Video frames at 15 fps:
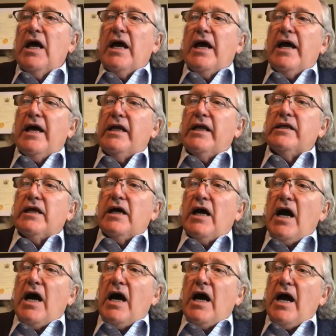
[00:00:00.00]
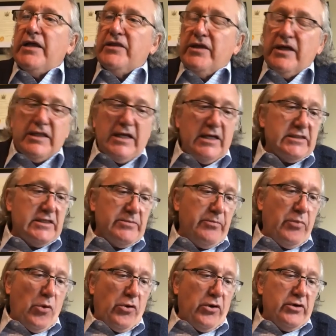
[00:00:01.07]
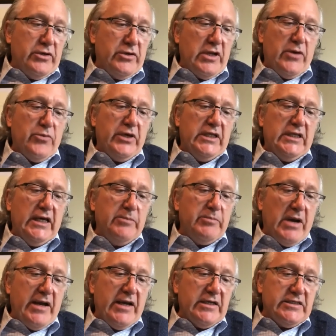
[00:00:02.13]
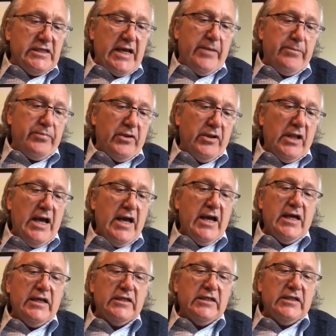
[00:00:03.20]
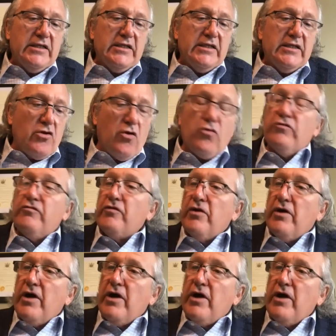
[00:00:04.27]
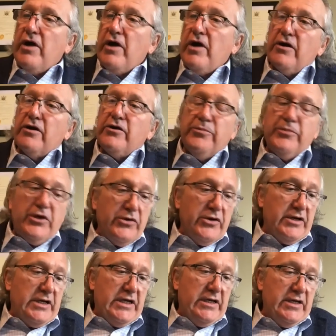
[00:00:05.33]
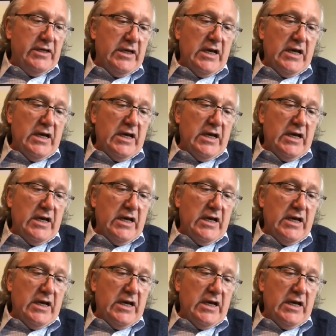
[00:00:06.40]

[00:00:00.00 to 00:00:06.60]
And uh, I think that's important that we lead by example and set the tone for others in our community.